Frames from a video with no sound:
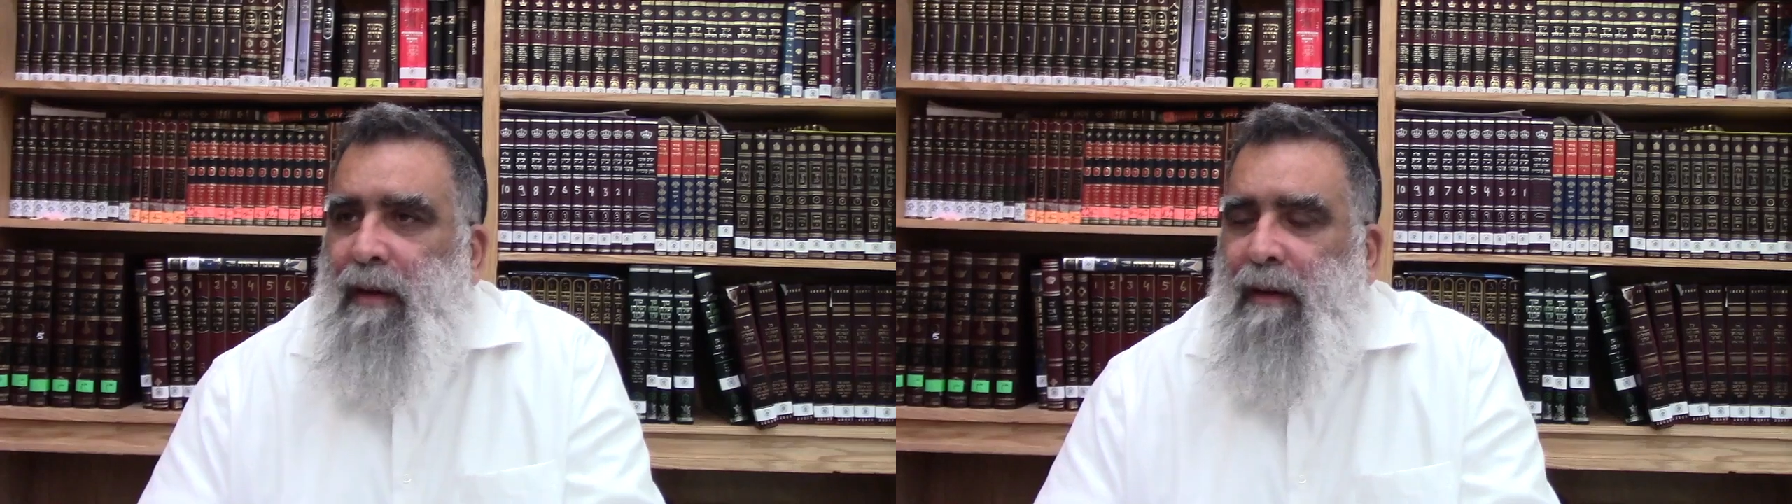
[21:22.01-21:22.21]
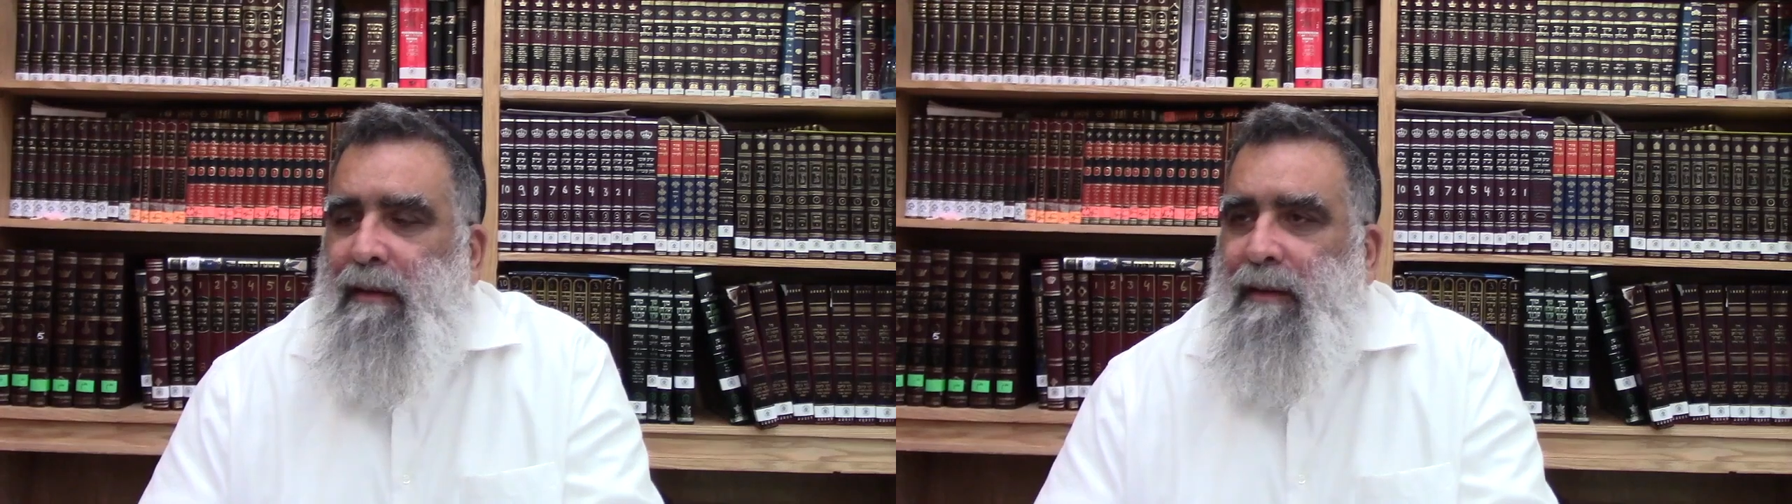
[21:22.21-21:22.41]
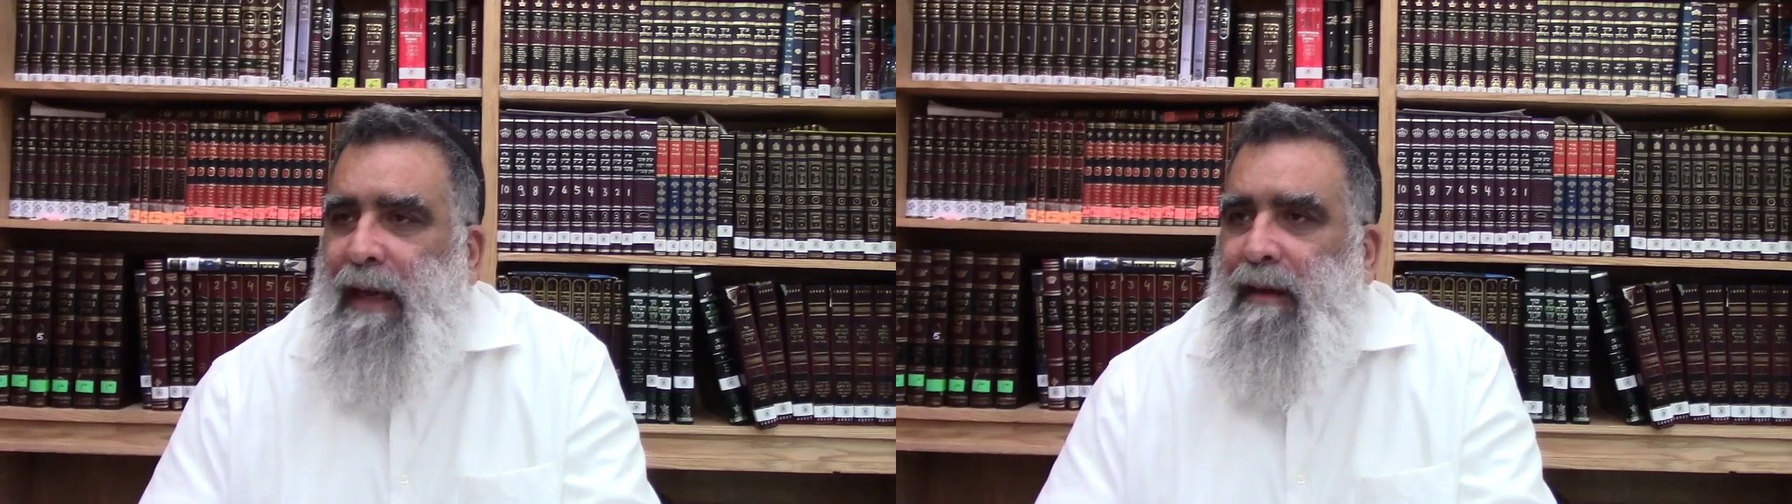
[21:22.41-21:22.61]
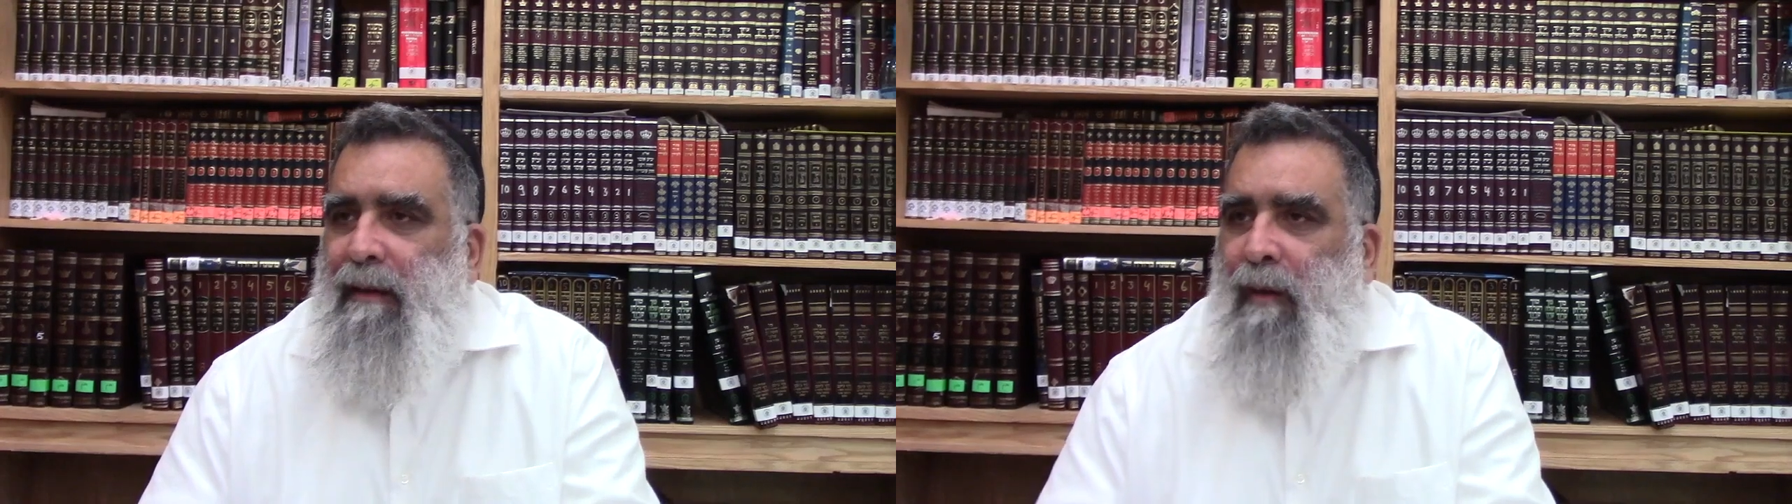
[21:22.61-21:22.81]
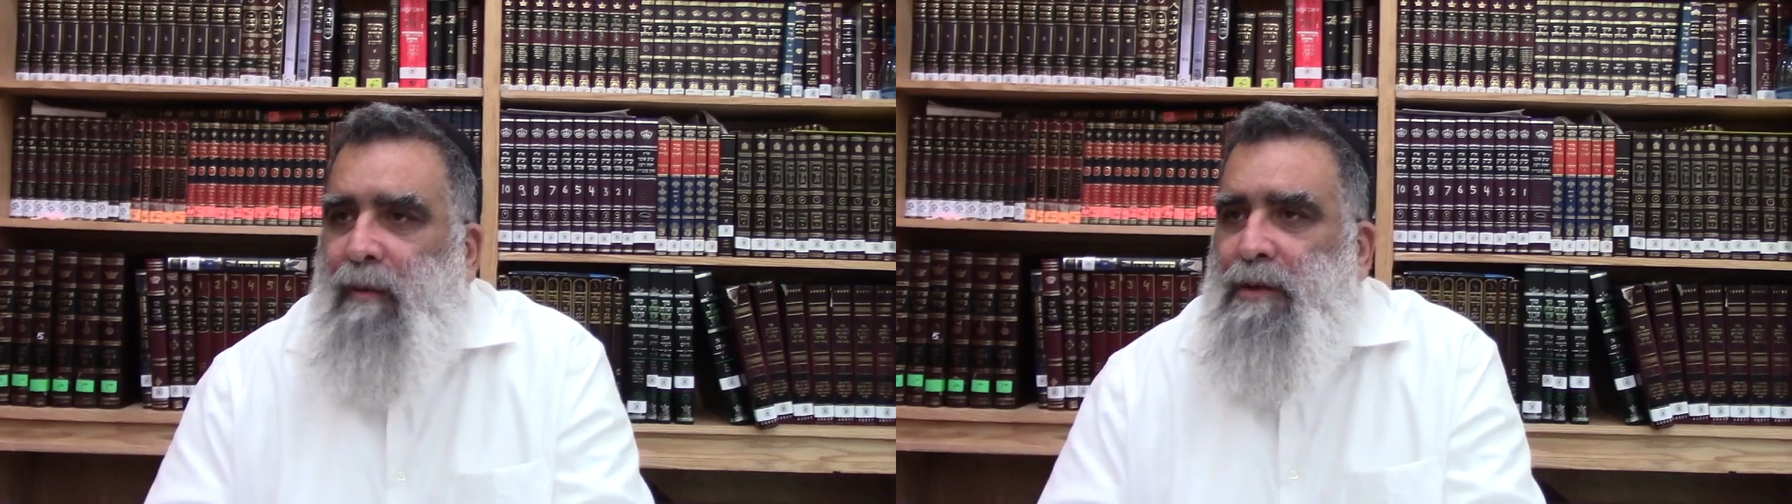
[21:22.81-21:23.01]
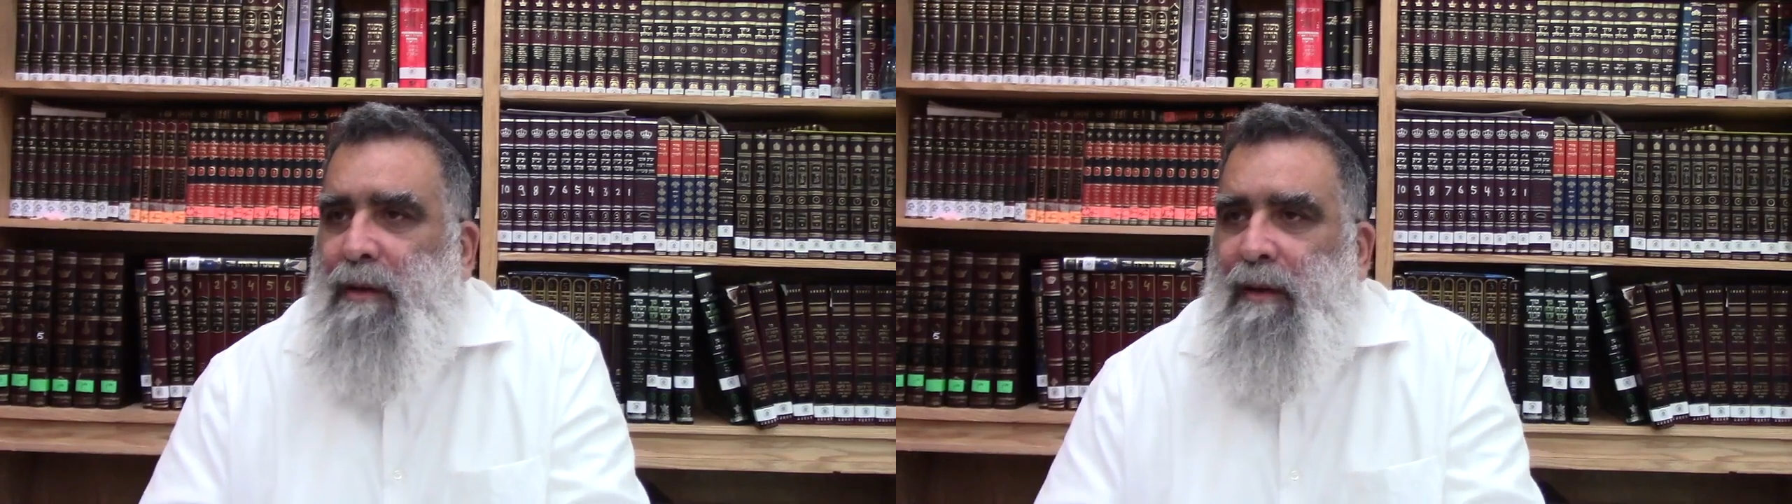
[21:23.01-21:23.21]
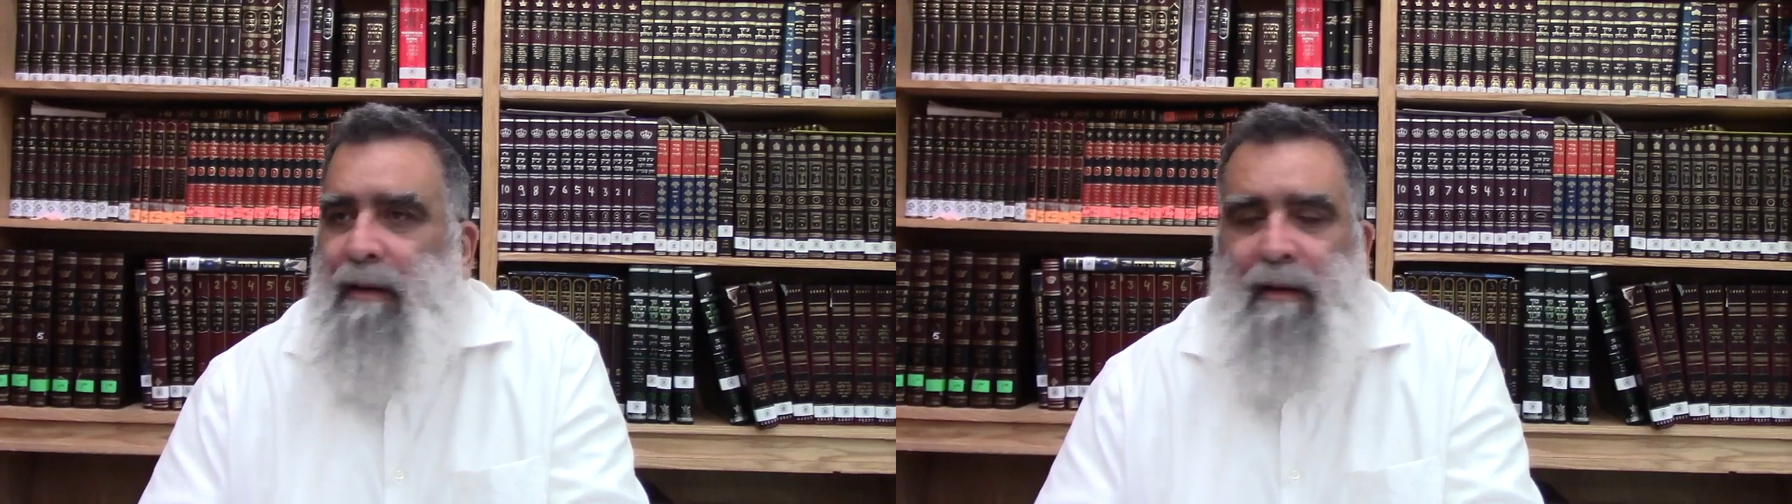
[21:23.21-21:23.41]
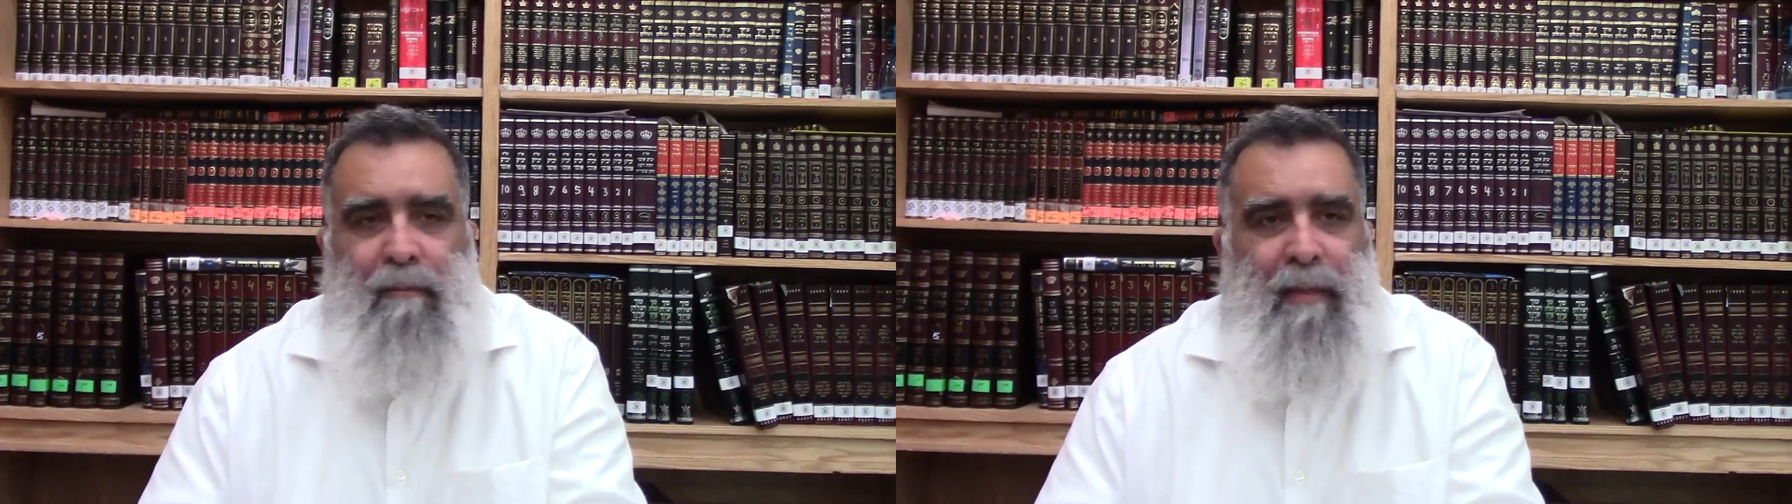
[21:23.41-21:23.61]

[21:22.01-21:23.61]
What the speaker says: You can take an ocean and